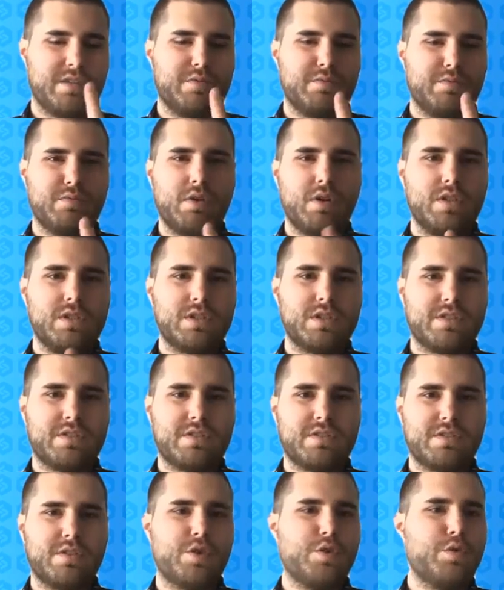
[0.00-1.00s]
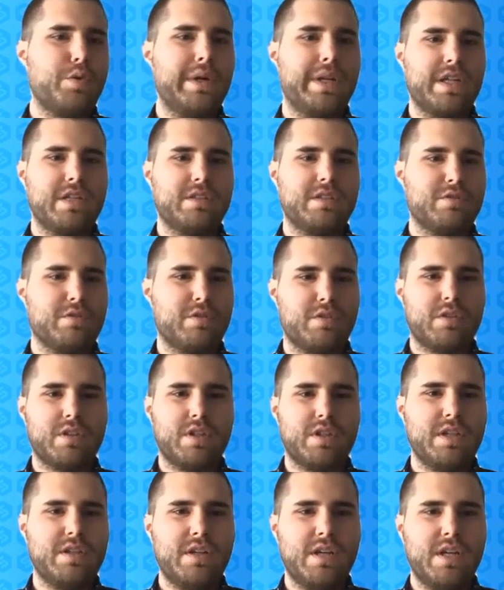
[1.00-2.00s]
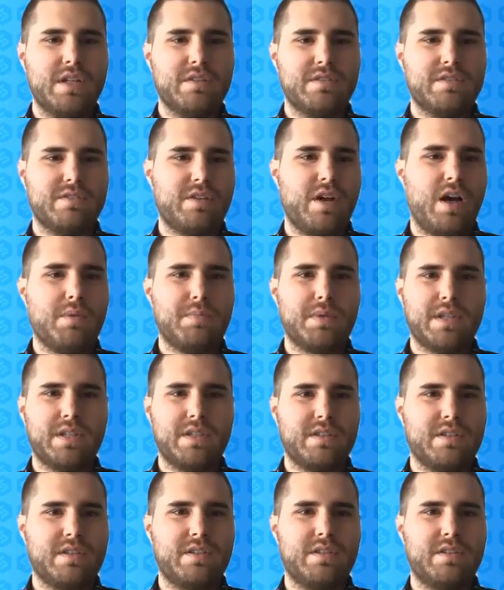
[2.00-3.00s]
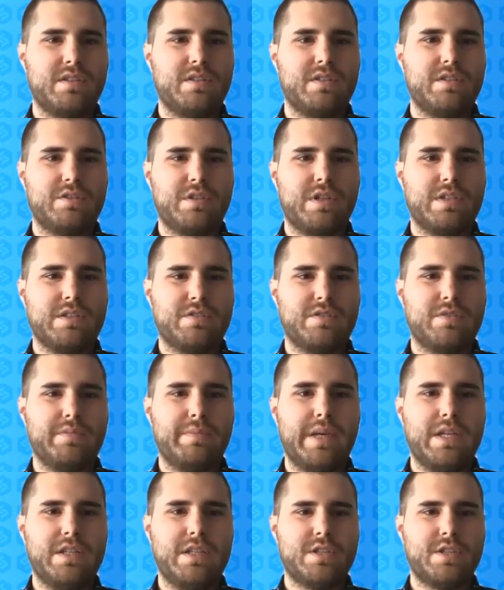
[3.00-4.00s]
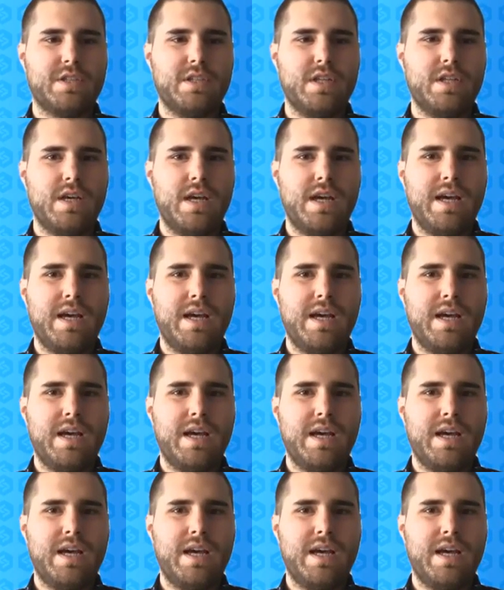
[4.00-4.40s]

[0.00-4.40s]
one, just quitting too early, stopping the transformation.